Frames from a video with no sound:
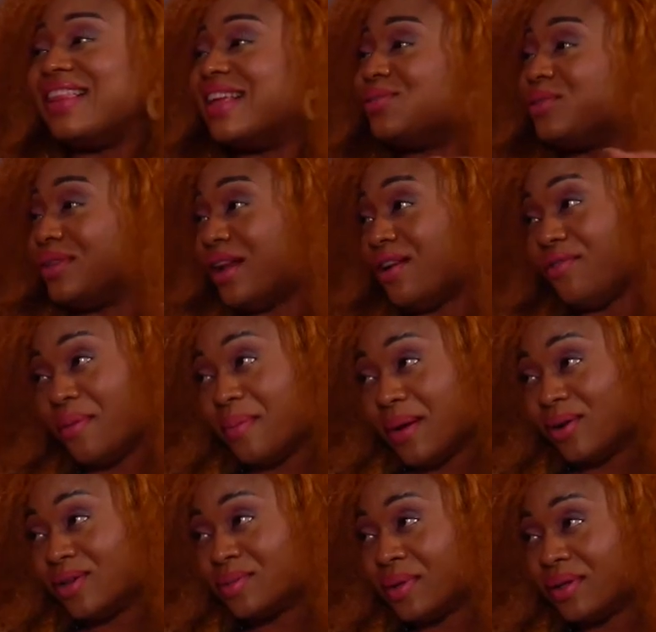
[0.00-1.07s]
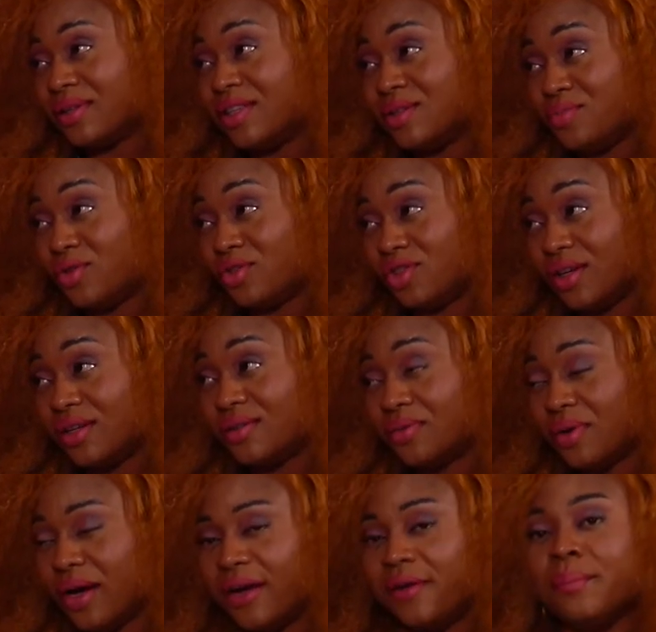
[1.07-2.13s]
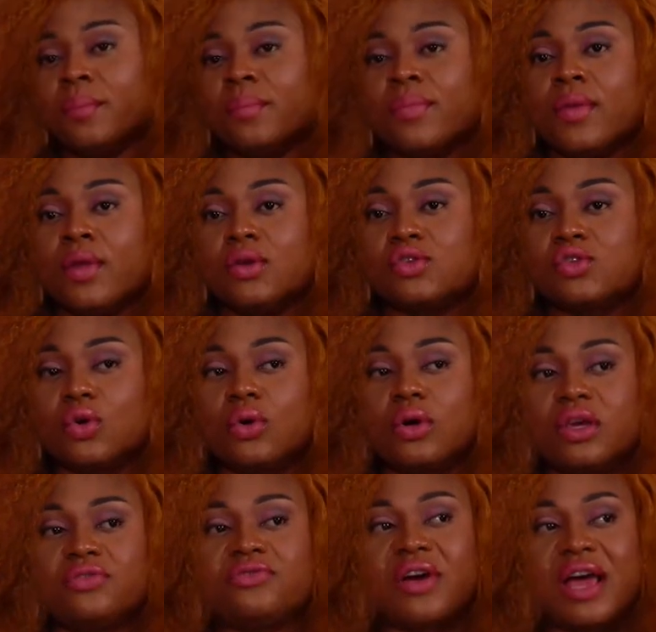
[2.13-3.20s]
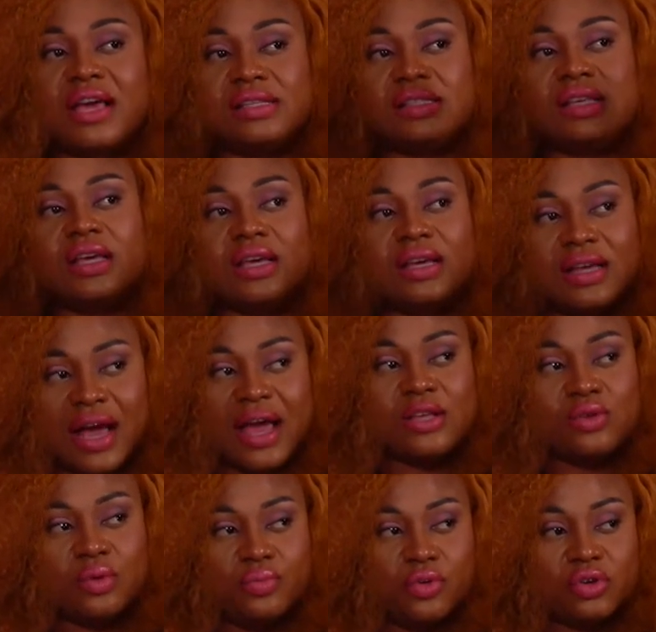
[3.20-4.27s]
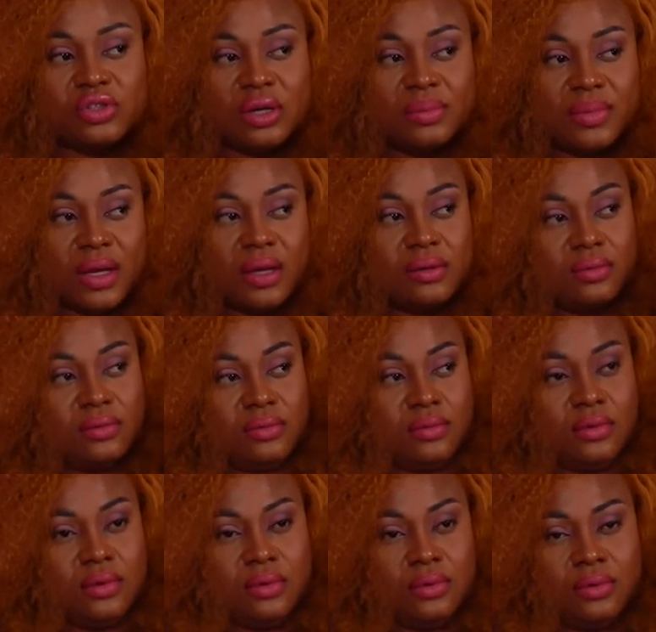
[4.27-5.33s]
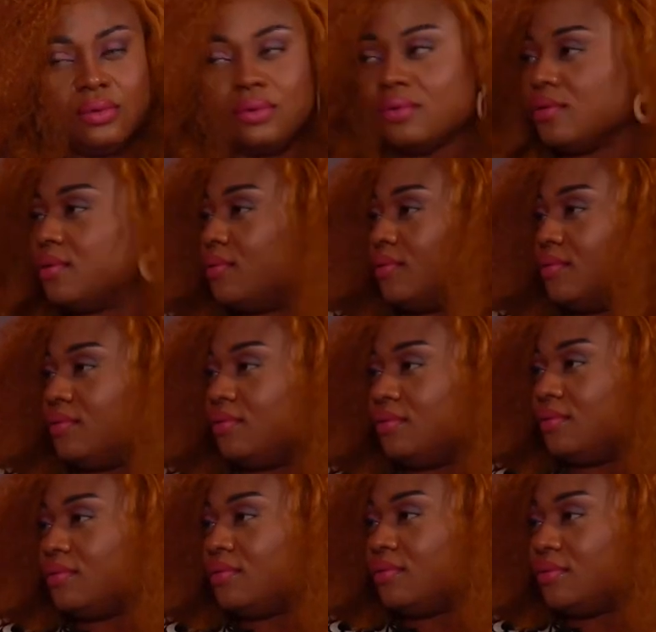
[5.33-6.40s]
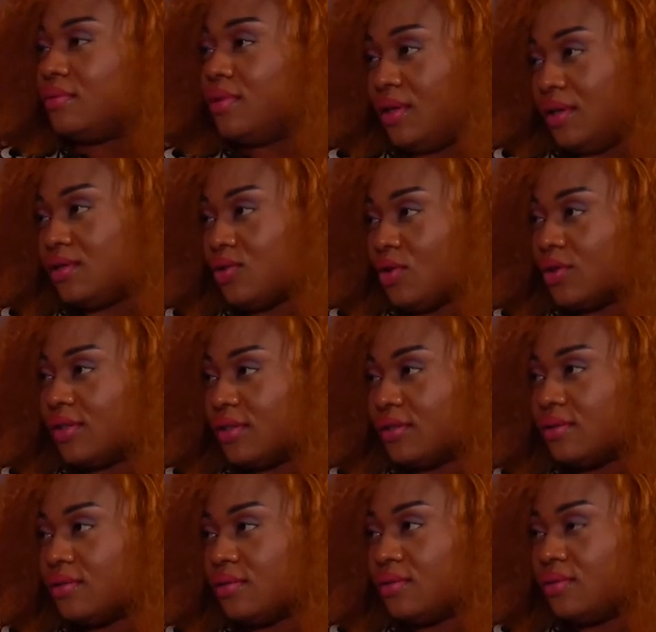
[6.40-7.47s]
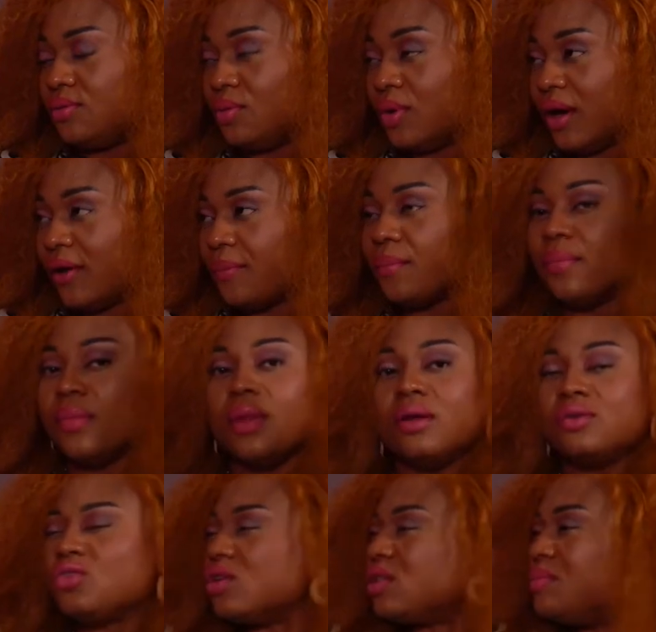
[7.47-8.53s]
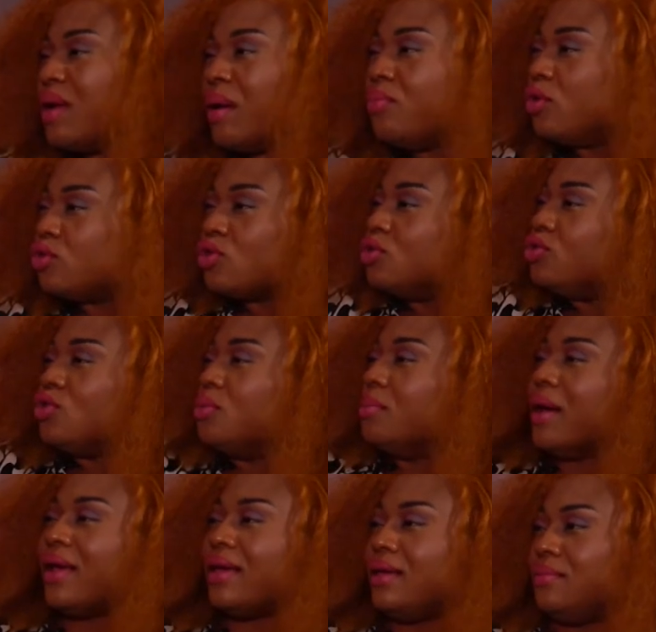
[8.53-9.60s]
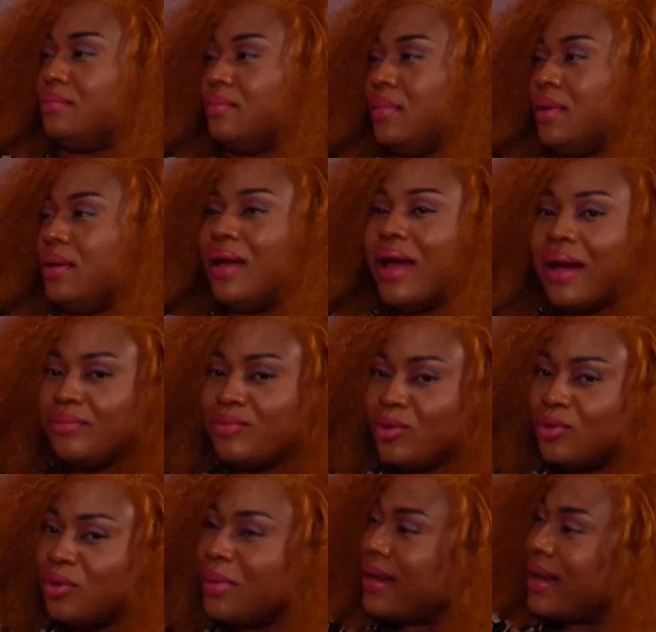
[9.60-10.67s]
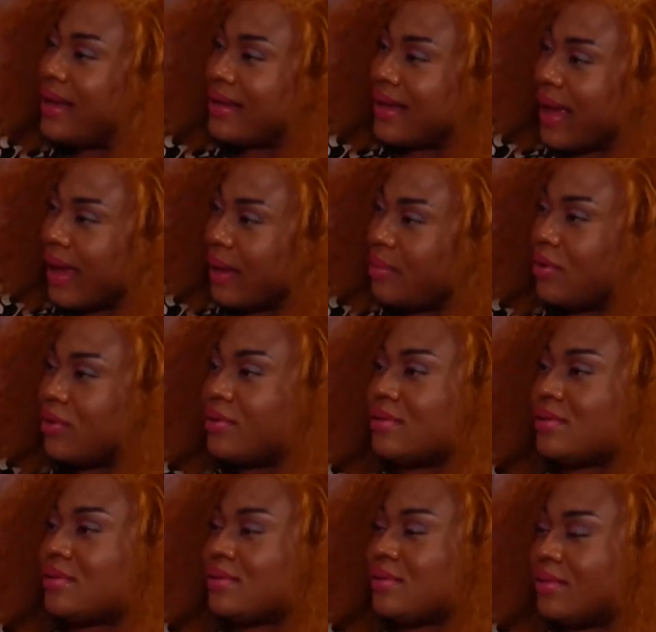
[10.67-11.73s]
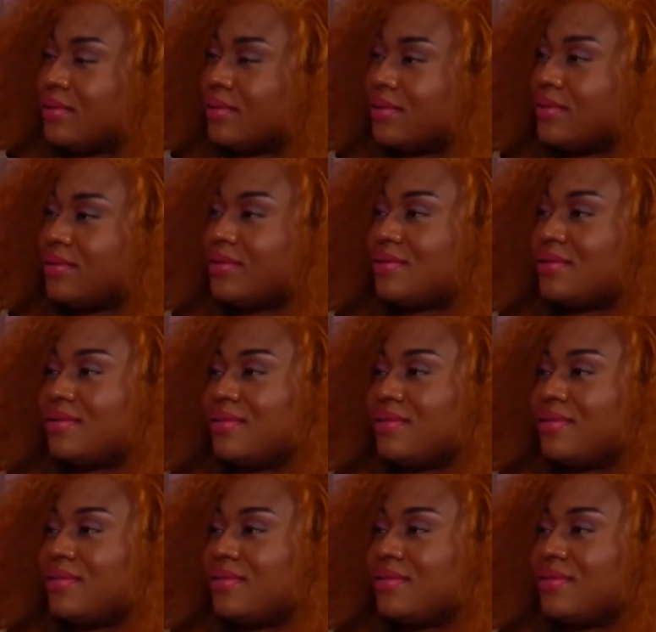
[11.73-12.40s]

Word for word: that's what I love about my husband, his broad chest, right? Okay. So if I see guys with broad chest, I'm like, oh, he's got it, right? Doesn't mean I'm not turned on by him. I'm turned on by that guy because he's...